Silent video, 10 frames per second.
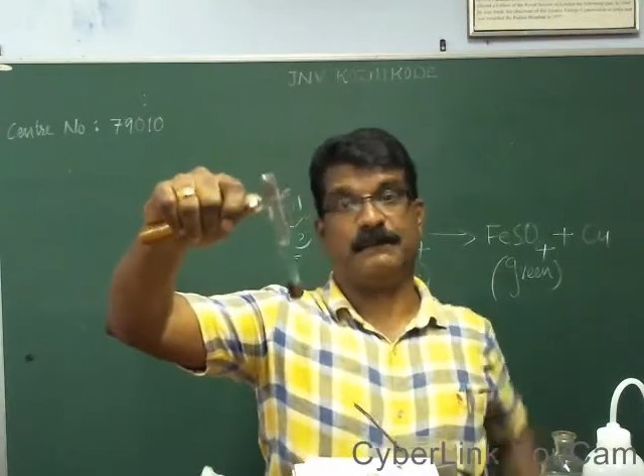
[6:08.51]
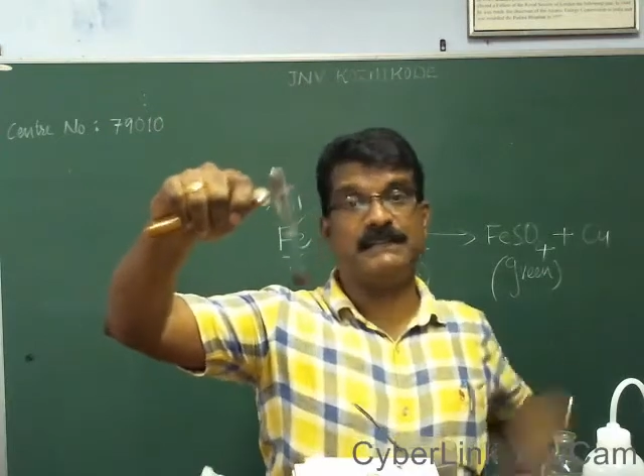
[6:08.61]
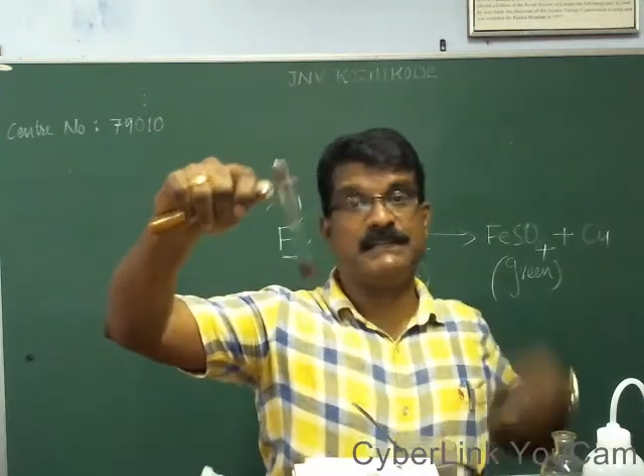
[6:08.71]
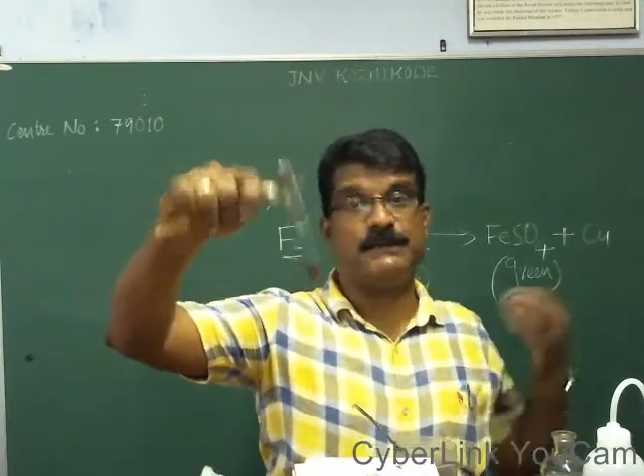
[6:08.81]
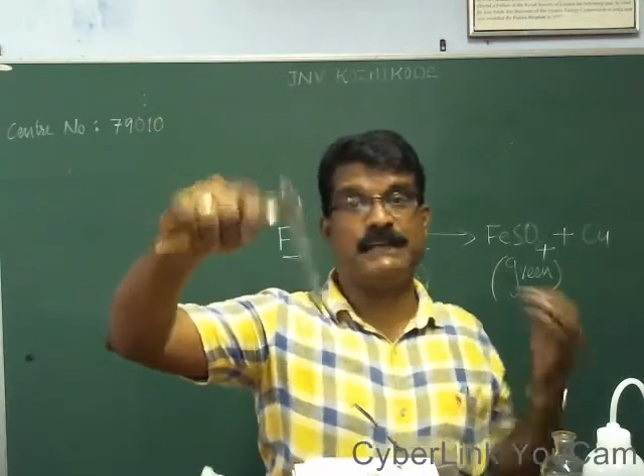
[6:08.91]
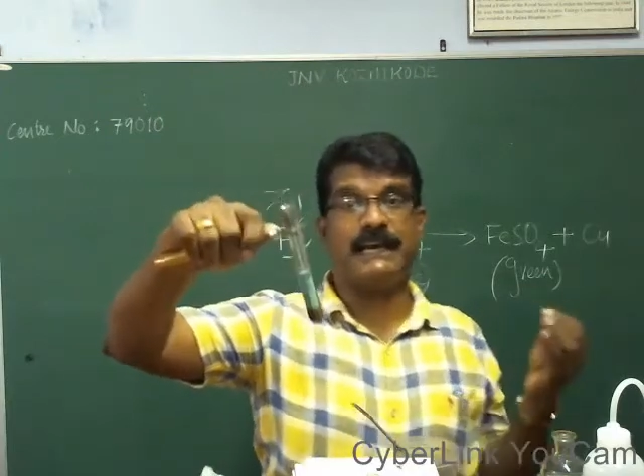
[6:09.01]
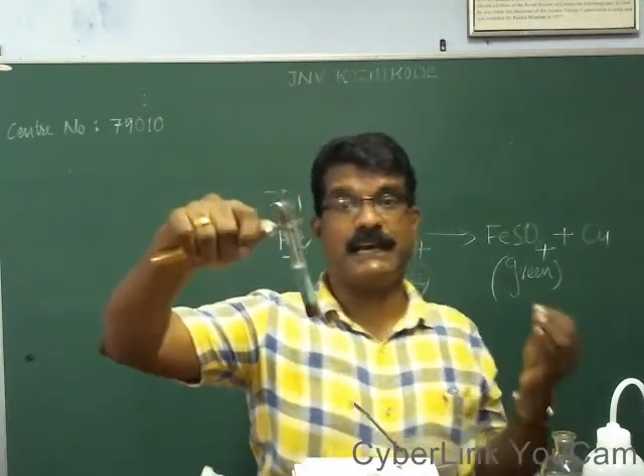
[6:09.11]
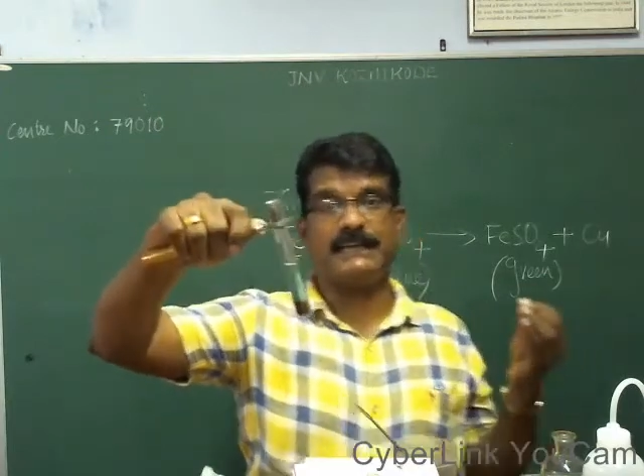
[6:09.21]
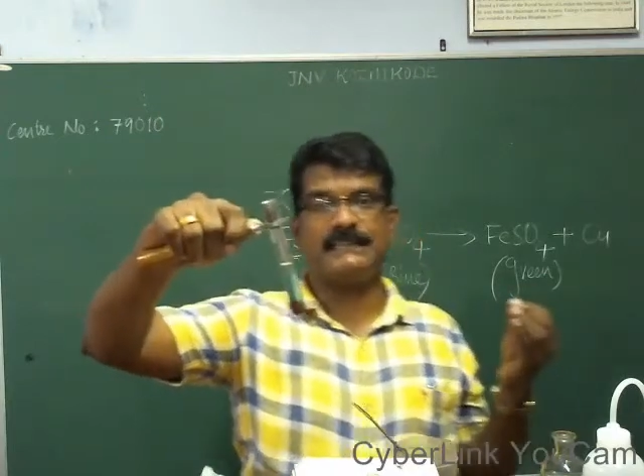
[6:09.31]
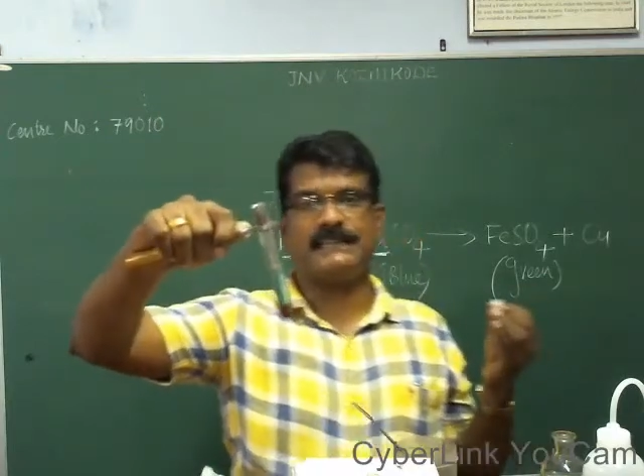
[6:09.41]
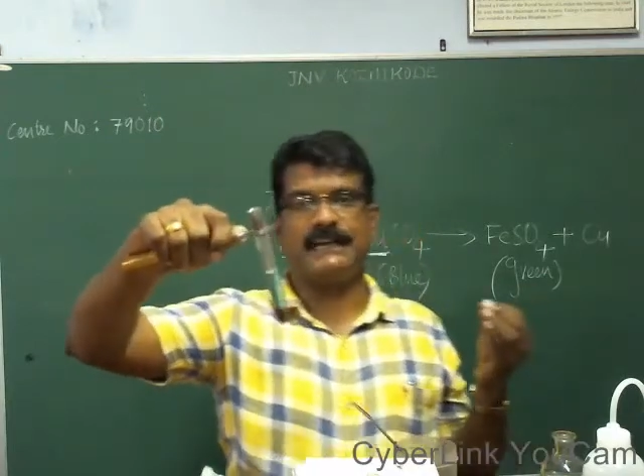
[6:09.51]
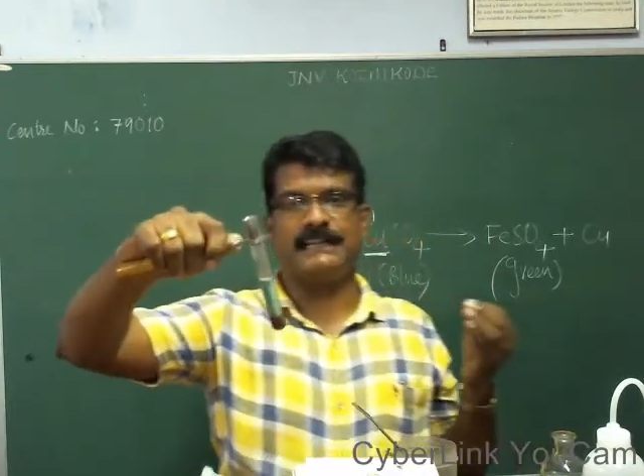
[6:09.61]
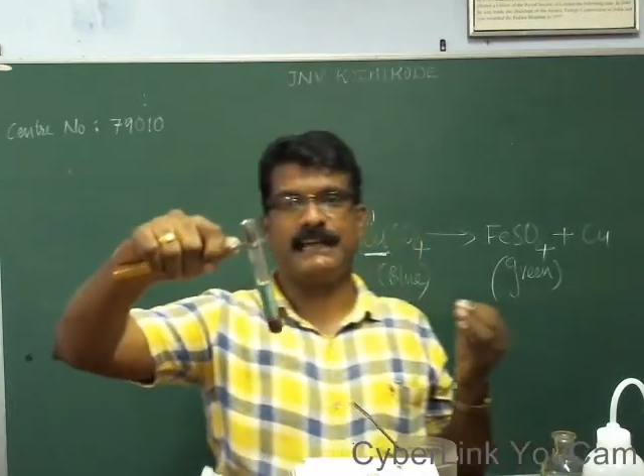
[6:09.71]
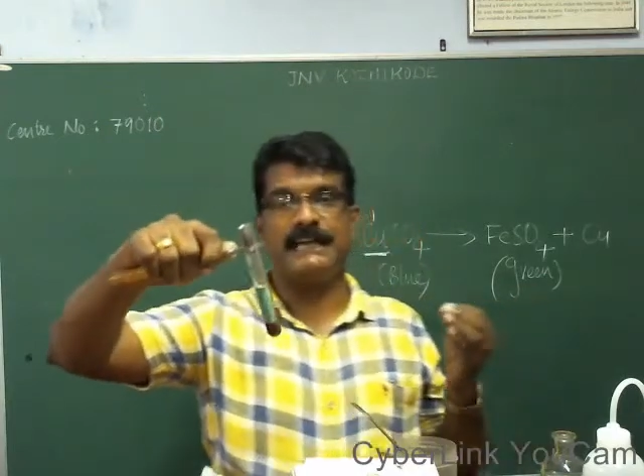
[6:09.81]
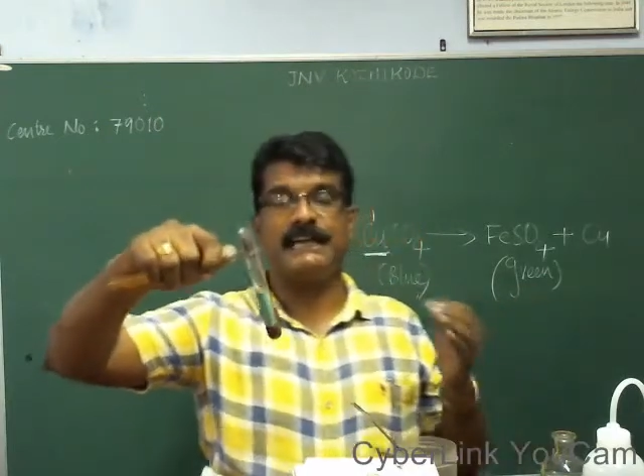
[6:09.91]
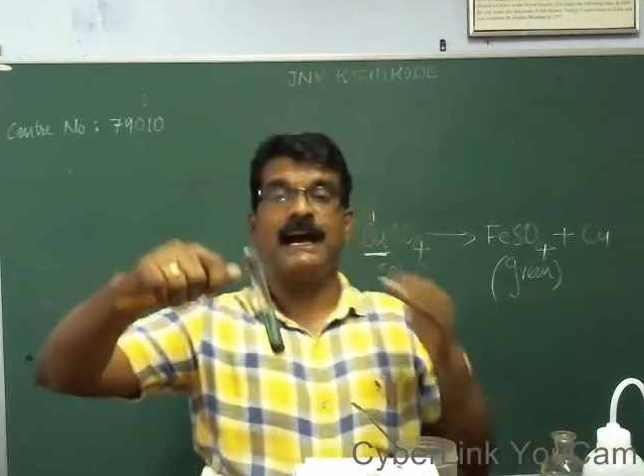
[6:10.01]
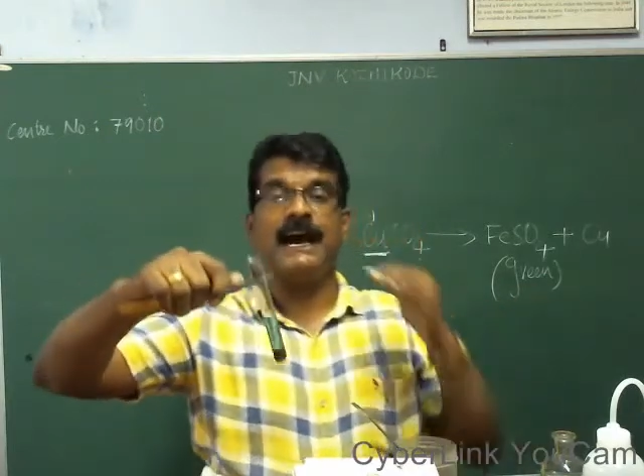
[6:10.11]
From this we can understand that